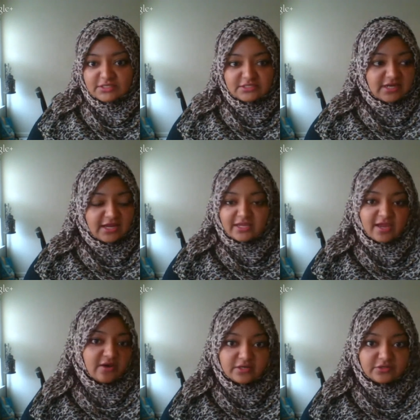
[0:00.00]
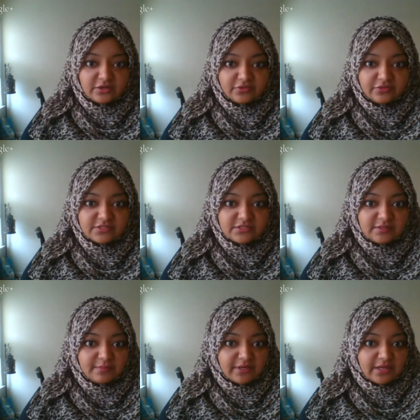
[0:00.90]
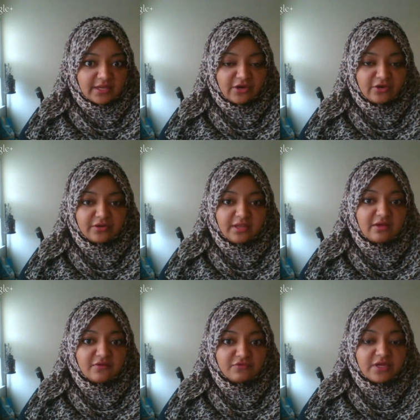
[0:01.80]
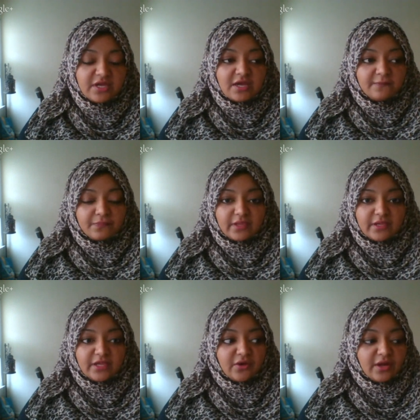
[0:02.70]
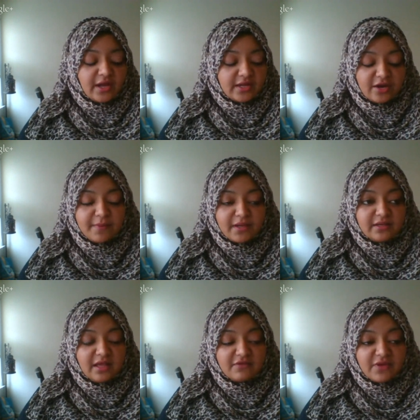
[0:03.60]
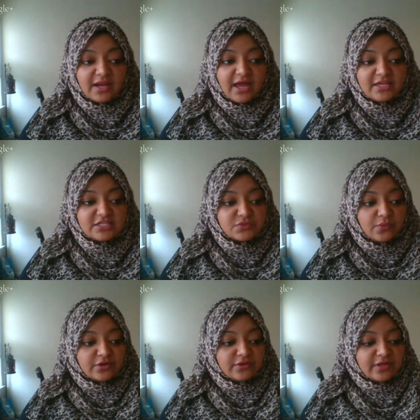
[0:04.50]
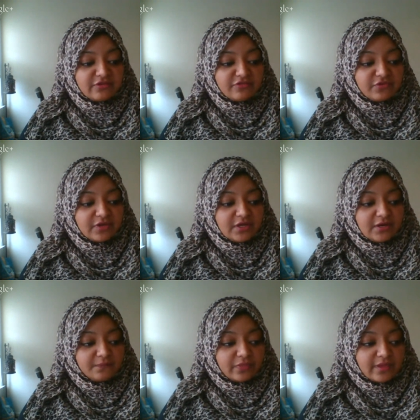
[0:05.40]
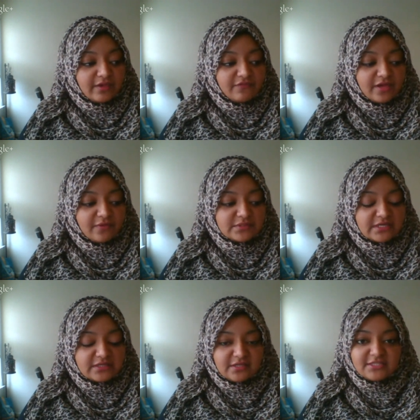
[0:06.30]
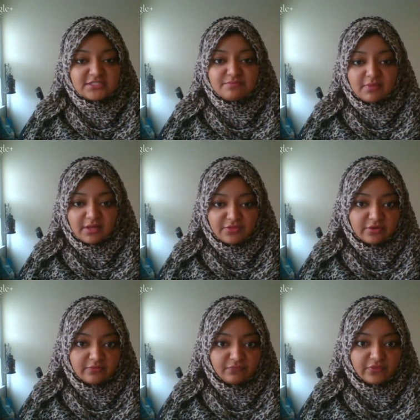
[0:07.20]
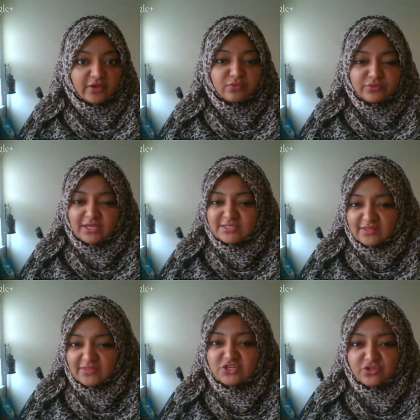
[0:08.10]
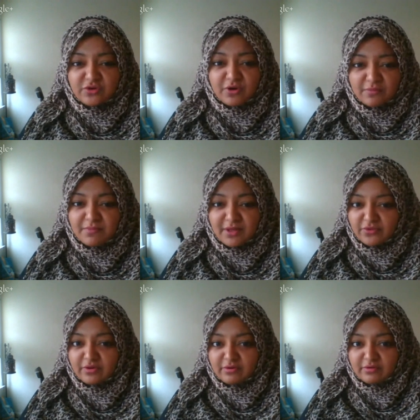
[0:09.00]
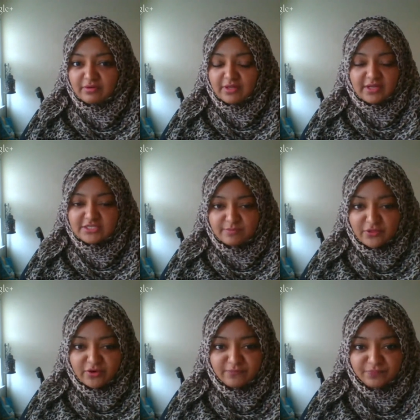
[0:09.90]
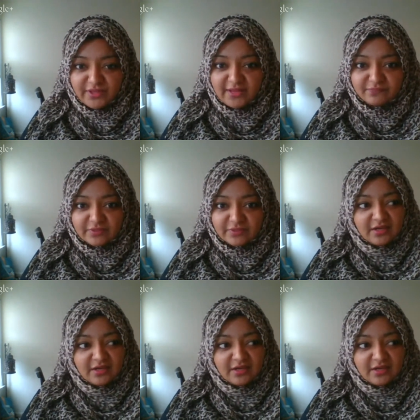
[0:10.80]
not a character. This is somebody I care and love. I care about and love. And I just wonder if it was Adnan's mother, like, would they say that to her mother, his mother, that,